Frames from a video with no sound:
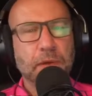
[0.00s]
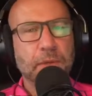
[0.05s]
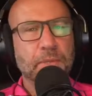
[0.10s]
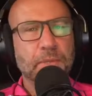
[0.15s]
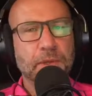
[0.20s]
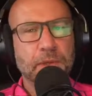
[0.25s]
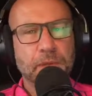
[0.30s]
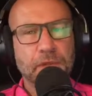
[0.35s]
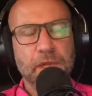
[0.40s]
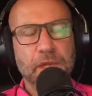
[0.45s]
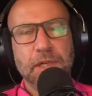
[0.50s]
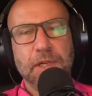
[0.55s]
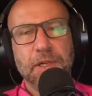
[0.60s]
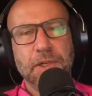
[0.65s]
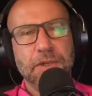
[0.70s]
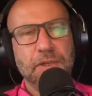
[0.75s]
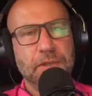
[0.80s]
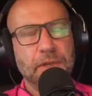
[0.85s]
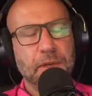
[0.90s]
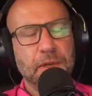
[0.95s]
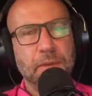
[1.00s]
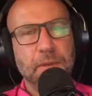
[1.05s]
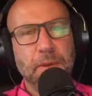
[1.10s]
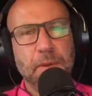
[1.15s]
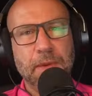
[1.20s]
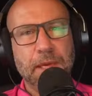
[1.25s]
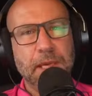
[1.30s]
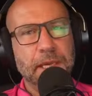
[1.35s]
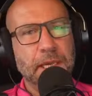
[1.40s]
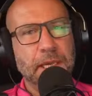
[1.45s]
potentially just
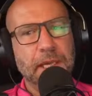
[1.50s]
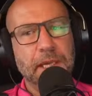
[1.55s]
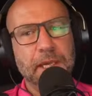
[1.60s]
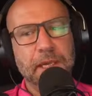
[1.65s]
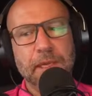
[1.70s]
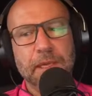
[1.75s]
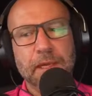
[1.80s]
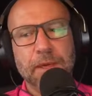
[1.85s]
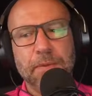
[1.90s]
maybe leading,